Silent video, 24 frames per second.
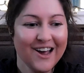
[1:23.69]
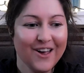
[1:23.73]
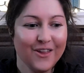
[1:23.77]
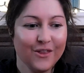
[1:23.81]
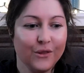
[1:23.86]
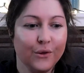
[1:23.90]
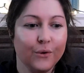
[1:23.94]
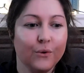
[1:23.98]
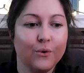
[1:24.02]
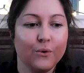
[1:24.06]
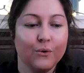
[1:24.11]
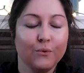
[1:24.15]

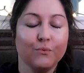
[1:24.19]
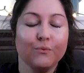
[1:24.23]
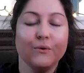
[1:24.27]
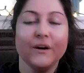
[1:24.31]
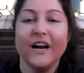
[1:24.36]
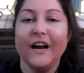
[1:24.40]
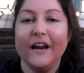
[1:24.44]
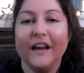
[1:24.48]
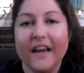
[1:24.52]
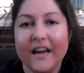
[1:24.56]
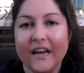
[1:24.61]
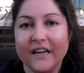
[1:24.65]
The
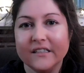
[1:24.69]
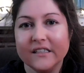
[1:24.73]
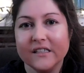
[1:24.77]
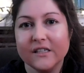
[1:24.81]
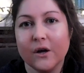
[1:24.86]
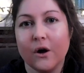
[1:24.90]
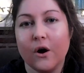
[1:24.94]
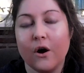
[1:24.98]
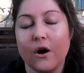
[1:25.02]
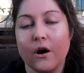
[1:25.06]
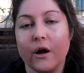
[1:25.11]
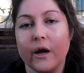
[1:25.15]
readings
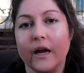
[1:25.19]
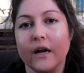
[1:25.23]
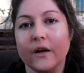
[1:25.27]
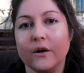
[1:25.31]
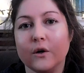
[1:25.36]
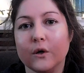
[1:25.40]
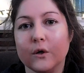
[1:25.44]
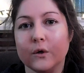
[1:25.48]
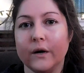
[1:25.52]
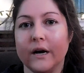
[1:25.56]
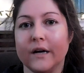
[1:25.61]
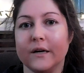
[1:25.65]
are
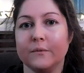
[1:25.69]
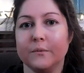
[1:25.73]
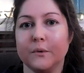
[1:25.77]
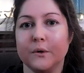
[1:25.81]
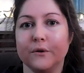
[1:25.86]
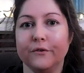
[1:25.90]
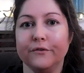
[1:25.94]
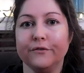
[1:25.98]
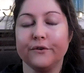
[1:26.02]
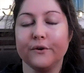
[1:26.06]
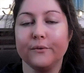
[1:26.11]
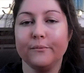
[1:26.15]
incredible
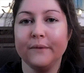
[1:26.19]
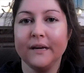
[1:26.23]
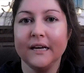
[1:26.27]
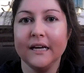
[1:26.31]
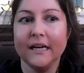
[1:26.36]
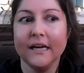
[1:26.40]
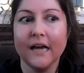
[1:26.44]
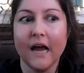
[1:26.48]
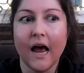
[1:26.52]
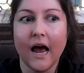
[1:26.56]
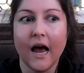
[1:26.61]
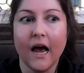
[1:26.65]
for
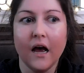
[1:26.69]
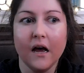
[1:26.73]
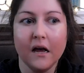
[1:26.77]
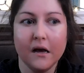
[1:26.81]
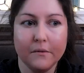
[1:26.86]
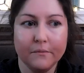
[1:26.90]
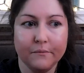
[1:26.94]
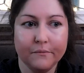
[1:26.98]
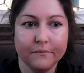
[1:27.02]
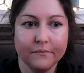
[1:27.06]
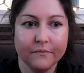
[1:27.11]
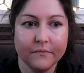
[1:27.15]
me.
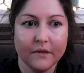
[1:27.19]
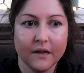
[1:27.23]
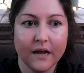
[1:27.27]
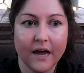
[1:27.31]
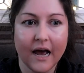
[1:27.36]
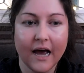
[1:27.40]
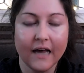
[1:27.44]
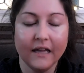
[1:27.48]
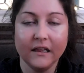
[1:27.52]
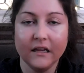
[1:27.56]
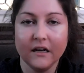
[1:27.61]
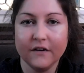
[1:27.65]

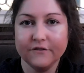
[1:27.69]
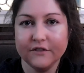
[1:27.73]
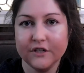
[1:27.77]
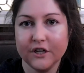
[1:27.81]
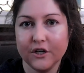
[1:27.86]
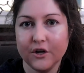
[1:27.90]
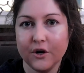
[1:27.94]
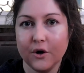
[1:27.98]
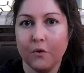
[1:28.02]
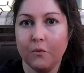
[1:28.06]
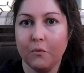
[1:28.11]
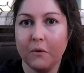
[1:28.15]
I love to
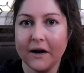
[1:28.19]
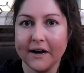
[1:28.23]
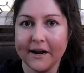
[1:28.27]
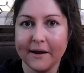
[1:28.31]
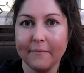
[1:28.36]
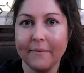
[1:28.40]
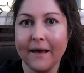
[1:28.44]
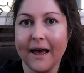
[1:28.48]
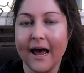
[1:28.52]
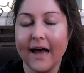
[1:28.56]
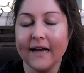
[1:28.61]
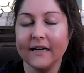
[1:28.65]
know what I'm
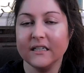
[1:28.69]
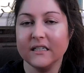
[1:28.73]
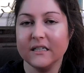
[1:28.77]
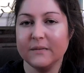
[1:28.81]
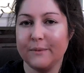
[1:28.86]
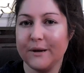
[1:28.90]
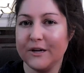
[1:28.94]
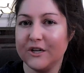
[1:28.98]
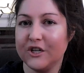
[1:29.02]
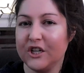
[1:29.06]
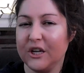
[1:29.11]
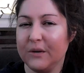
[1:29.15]
at,
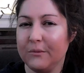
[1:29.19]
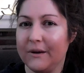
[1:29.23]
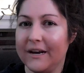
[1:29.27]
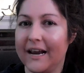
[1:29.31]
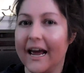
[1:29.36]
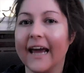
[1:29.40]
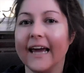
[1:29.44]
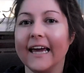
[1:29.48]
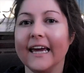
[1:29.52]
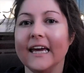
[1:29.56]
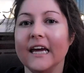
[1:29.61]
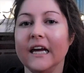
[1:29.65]
especially when
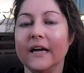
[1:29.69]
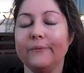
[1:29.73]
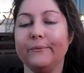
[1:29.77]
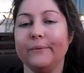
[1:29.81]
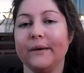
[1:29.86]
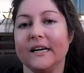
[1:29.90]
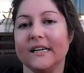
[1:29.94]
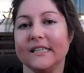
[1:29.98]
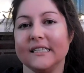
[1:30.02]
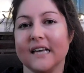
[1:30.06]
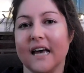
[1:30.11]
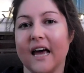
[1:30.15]
I eat,
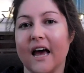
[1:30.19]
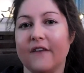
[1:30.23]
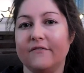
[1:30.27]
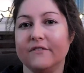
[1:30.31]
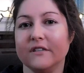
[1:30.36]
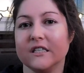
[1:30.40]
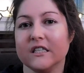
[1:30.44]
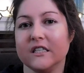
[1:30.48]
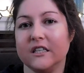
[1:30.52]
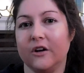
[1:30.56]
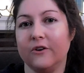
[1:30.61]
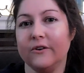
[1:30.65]
because I have a
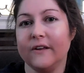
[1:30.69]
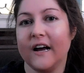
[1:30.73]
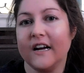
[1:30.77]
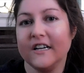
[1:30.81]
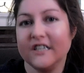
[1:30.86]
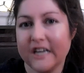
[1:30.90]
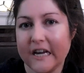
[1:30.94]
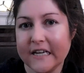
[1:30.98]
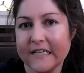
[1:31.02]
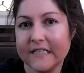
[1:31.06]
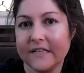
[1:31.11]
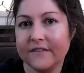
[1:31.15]
slow
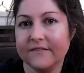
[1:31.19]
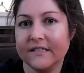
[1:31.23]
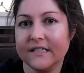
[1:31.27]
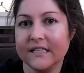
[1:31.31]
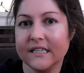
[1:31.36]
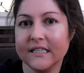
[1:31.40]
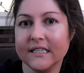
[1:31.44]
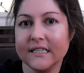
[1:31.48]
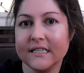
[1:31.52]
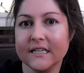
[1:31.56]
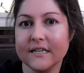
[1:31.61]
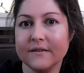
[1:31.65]
digestive
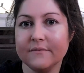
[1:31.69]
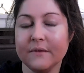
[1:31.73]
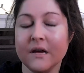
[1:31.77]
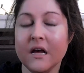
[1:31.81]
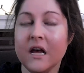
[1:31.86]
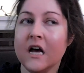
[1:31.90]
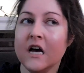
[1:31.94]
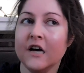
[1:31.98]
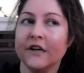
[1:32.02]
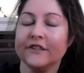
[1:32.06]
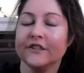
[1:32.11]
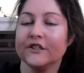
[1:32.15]
system.
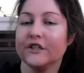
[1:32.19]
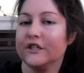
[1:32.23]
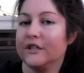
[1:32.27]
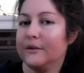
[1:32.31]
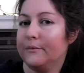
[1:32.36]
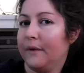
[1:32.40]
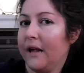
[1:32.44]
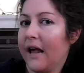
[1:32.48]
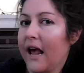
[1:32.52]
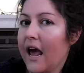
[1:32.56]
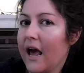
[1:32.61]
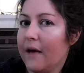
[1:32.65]
So to
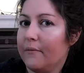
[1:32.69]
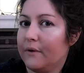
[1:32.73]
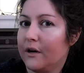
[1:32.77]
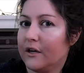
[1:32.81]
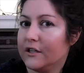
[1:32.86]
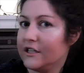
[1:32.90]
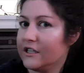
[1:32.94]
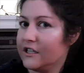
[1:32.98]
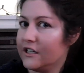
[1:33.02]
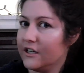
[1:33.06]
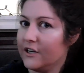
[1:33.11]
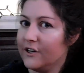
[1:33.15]
be able
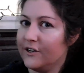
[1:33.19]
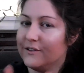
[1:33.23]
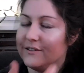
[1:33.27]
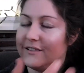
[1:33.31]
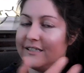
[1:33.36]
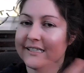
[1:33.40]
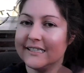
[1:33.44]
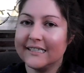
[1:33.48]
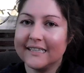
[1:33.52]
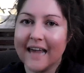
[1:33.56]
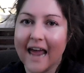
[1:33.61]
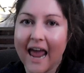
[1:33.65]
to
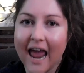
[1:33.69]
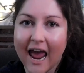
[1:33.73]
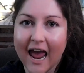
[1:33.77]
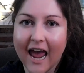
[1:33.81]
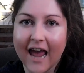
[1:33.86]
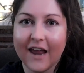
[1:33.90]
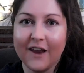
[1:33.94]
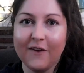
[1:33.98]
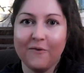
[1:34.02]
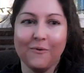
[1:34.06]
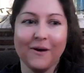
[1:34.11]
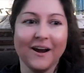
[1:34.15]

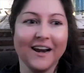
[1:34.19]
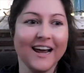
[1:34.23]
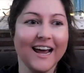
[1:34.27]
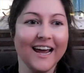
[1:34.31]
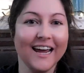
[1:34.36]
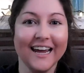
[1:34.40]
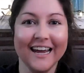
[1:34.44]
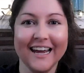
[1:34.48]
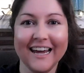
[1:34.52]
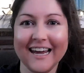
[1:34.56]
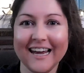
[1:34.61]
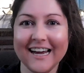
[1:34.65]
scan when I
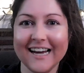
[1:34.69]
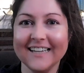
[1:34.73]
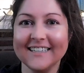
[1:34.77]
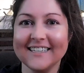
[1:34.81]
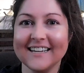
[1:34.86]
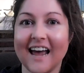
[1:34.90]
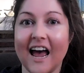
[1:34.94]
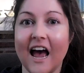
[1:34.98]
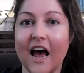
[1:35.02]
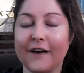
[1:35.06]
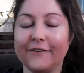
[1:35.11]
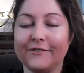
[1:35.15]
eat,
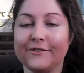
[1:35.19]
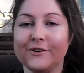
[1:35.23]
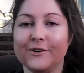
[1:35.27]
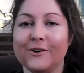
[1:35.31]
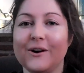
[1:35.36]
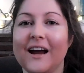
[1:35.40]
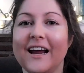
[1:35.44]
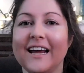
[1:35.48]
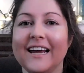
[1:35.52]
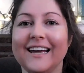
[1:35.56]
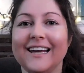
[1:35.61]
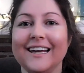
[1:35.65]
after
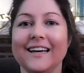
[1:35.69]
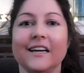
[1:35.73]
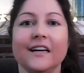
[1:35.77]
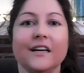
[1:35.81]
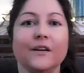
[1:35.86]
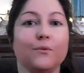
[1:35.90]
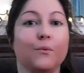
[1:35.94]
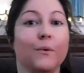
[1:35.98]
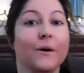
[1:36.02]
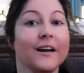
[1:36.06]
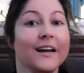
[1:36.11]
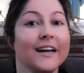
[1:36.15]
I
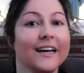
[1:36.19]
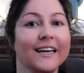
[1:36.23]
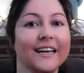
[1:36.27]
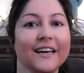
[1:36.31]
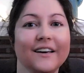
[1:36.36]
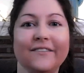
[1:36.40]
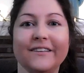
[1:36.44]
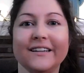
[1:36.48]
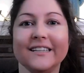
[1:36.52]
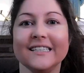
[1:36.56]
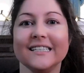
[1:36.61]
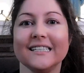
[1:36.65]
eat, when I give
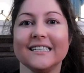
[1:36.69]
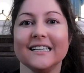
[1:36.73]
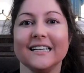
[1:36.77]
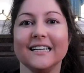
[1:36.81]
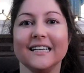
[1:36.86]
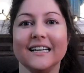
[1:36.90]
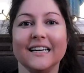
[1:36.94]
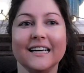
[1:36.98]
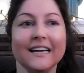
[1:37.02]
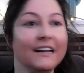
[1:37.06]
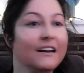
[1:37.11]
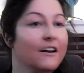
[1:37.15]

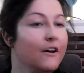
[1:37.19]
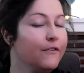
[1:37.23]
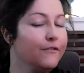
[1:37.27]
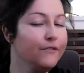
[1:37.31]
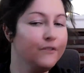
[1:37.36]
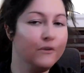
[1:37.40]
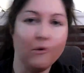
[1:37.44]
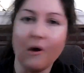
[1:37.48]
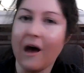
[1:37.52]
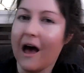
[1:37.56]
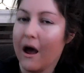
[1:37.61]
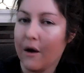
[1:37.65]
insulin, a
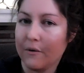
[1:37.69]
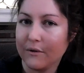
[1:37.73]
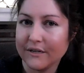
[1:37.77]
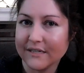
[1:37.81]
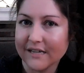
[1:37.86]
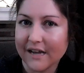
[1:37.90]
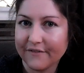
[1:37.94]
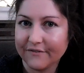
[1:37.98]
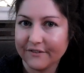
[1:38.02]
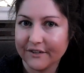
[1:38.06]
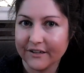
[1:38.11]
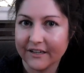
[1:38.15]
few hours
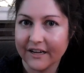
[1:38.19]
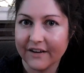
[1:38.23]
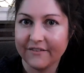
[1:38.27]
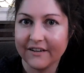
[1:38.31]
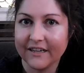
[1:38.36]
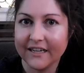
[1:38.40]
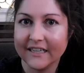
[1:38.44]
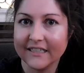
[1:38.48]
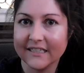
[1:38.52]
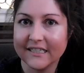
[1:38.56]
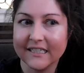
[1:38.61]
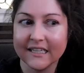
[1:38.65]
after giving
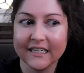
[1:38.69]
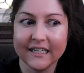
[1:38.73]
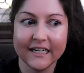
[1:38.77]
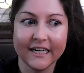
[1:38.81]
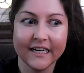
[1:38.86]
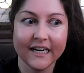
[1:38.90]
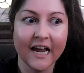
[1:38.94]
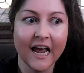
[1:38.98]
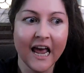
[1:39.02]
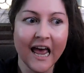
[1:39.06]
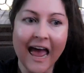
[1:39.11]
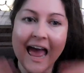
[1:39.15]
insulin,
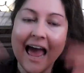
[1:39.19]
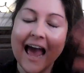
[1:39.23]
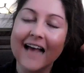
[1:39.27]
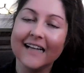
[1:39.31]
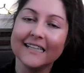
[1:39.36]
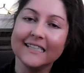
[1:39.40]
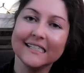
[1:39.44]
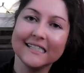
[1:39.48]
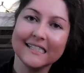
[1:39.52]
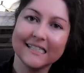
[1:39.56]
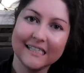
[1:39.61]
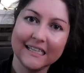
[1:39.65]

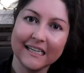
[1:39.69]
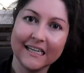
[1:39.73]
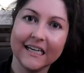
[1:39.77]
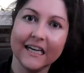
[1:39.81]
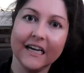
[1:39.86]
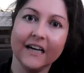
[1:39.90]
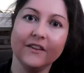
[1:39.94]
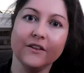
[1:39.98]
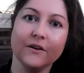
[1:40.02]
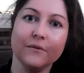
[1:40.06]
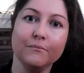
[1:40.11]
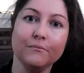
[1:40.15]
and
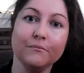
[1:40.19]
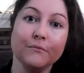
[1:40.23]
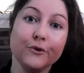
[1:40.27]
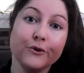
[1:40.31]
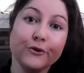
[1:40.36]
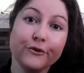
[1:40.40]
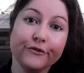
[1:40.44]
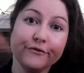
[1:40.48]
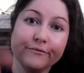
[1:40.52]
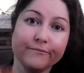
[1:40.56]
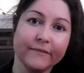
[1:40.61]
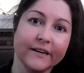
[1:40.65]
seeing the
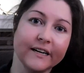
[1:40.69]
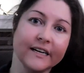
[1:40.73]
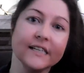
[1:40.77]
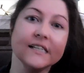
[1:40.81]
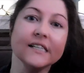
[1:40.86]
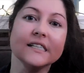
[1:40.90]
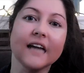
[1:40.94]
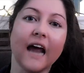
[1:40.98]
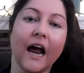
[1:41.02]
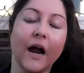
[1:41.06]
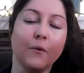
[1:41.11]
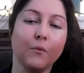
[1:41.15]

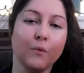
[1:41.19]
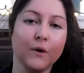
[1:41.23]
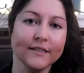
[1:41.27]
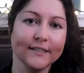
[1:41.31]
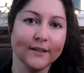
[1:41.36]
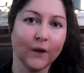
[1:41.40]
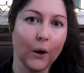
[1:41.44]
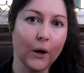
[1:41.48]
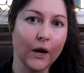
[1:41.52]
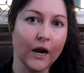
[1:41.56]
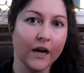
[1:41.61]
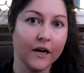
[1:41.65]
movement and what's
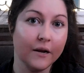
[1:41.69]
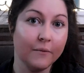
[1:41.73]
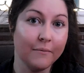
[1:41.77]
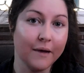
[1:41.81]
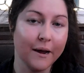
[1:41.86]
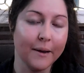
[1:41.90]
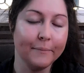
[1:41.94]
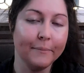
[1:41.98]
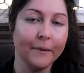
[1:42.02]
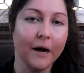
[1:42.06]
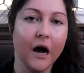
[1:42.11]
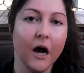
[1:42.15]
going on in
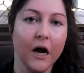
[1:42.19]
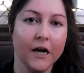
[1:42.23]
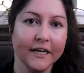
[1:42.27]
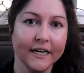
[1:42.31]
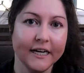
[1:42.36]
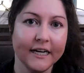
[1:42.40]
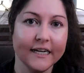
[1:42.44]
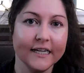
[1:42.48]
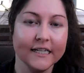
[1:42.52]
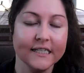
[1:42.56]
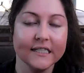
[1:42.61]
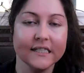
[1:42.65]
my body
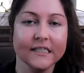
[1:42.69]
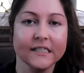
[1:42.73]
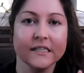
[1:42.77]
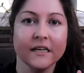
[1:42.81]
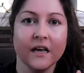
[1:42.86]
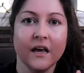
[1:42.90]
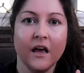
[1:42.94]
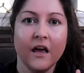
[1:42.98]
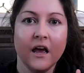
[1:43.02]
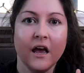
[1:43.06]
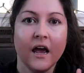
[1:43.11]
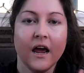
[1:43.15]
is
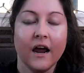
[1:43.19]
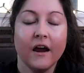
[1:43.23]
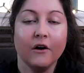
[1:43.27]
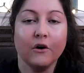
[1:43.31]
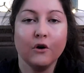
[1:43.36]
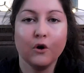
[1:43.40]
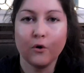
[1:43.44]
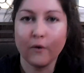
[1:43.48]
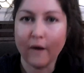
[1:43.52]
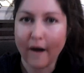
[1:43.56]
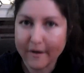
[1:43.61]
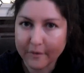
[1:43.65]

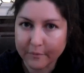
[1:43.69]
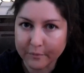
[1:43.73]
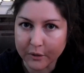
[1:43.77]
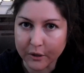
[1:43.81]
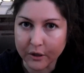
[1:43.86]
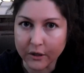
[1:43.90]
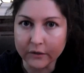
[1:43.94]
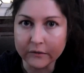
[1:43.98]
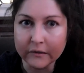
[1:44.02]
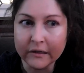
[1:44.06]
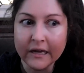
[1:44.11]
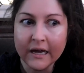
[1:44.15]

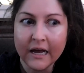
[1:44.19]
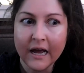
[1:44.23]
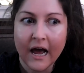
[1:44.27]
incredible.